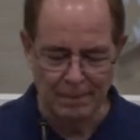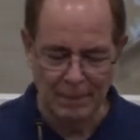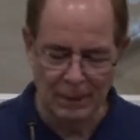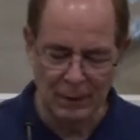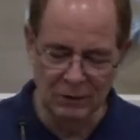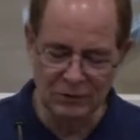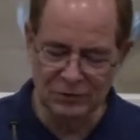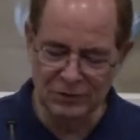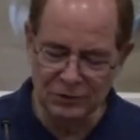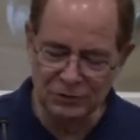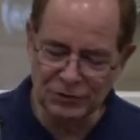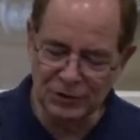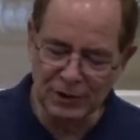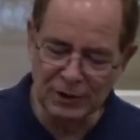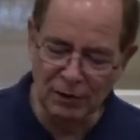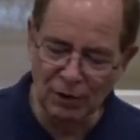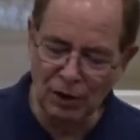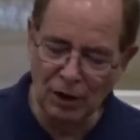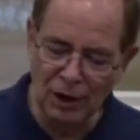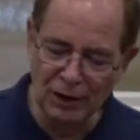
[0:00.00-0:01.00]
Listen,
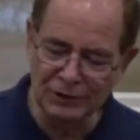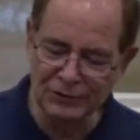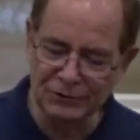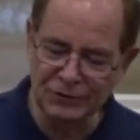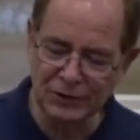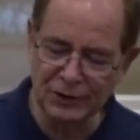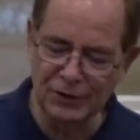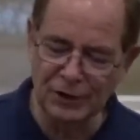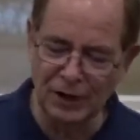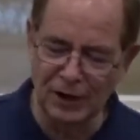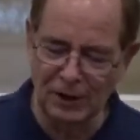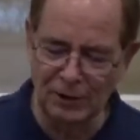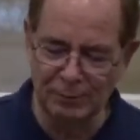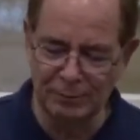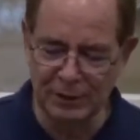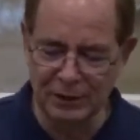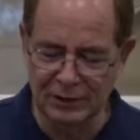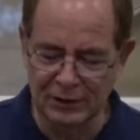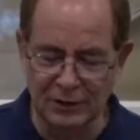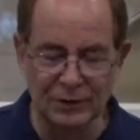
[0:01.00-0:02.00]
she'd lost it all
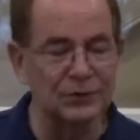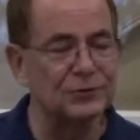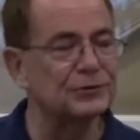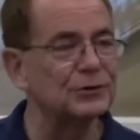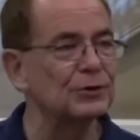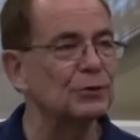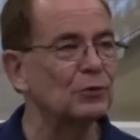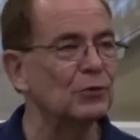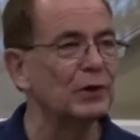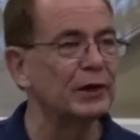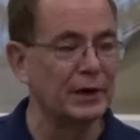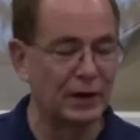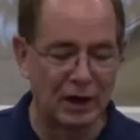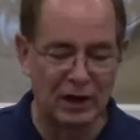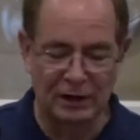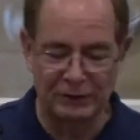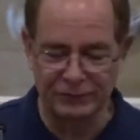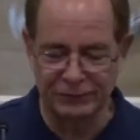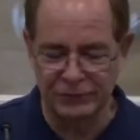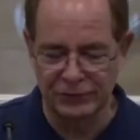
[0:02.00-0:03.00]
because she went
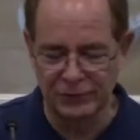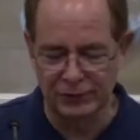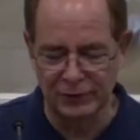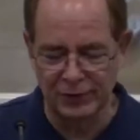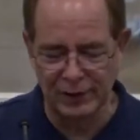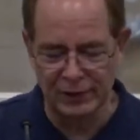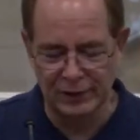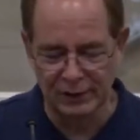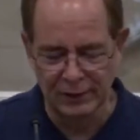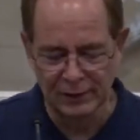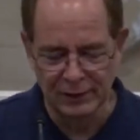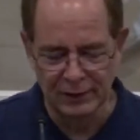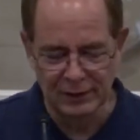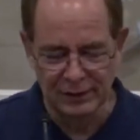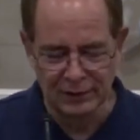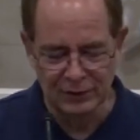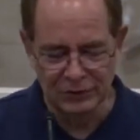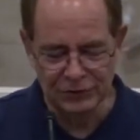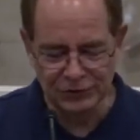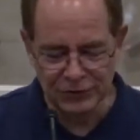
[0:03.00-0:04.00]
off to a
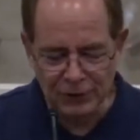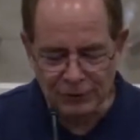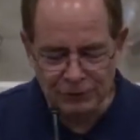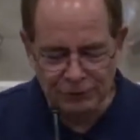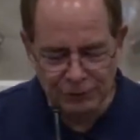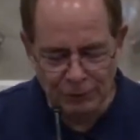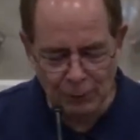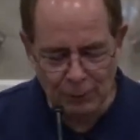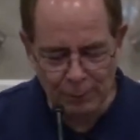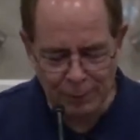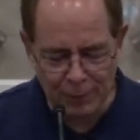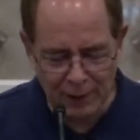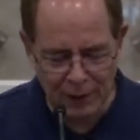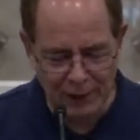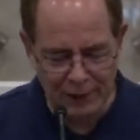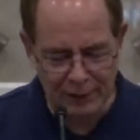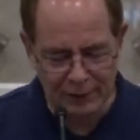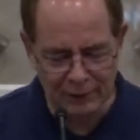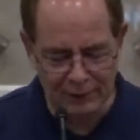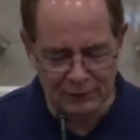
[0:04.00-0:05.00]
sinful
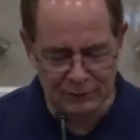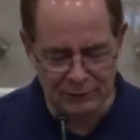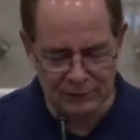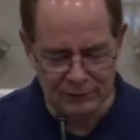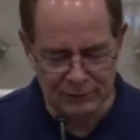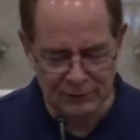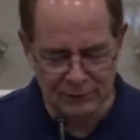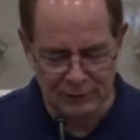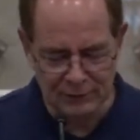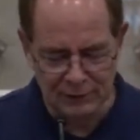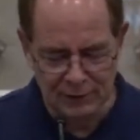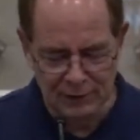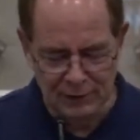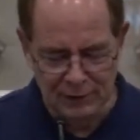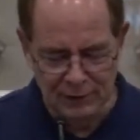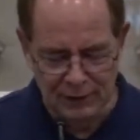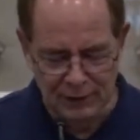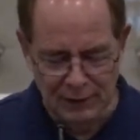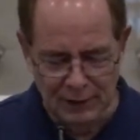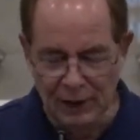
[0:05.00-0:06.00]
place.
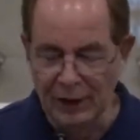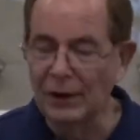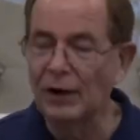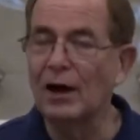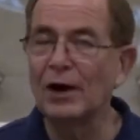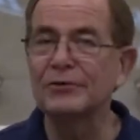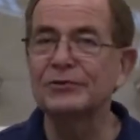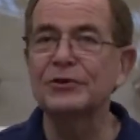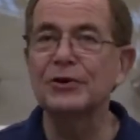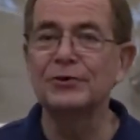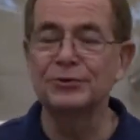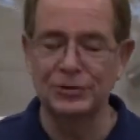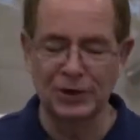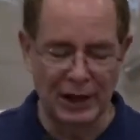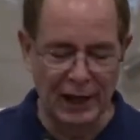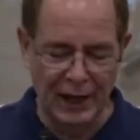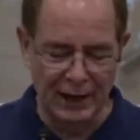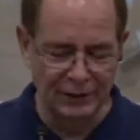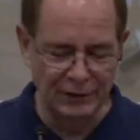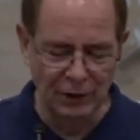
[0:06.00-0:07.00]
And also, she
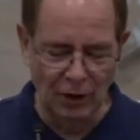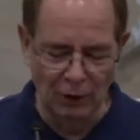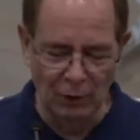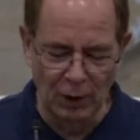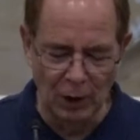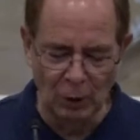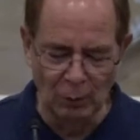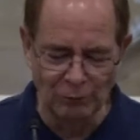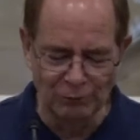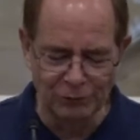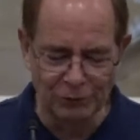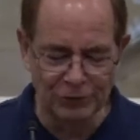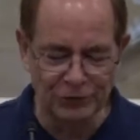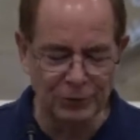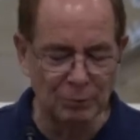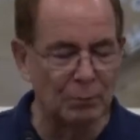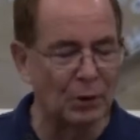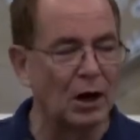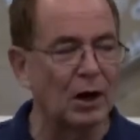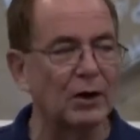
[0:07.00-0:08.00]
had no hope for
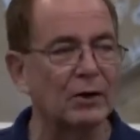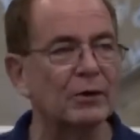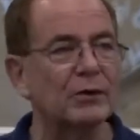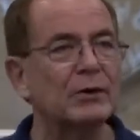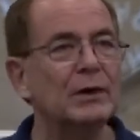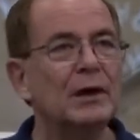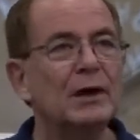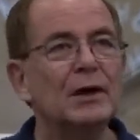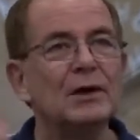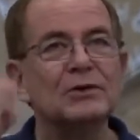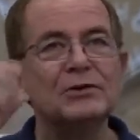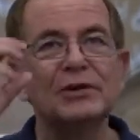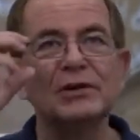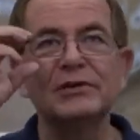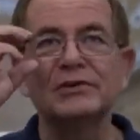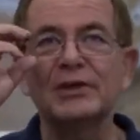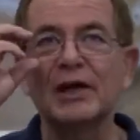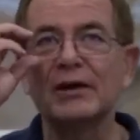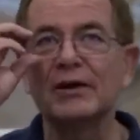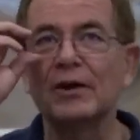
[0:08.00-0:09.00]
tomorrow. She
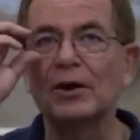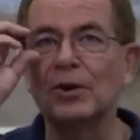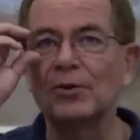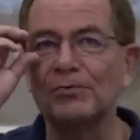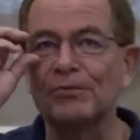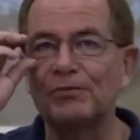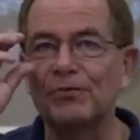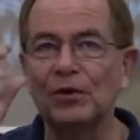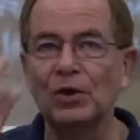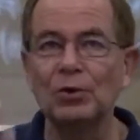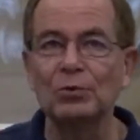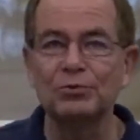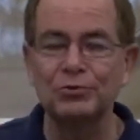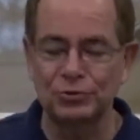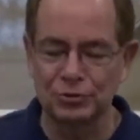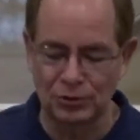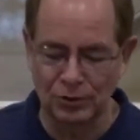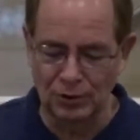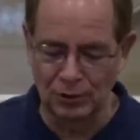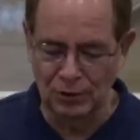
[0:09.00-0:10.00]
said her
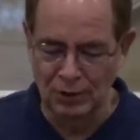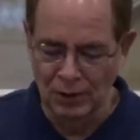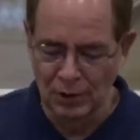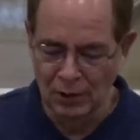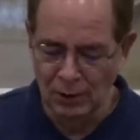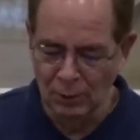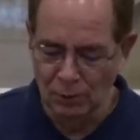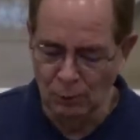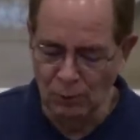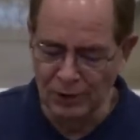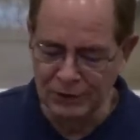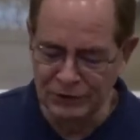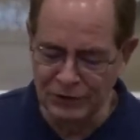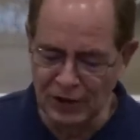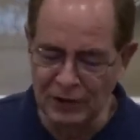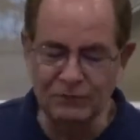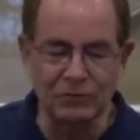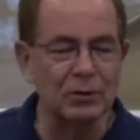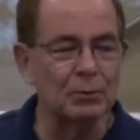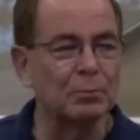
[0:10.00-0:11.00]
future was
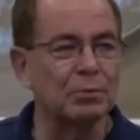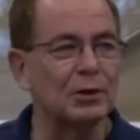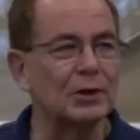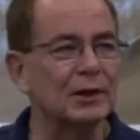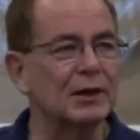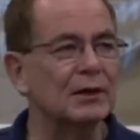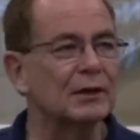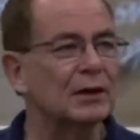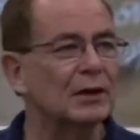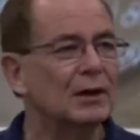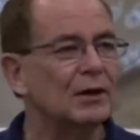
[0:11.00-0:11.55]
even bleak.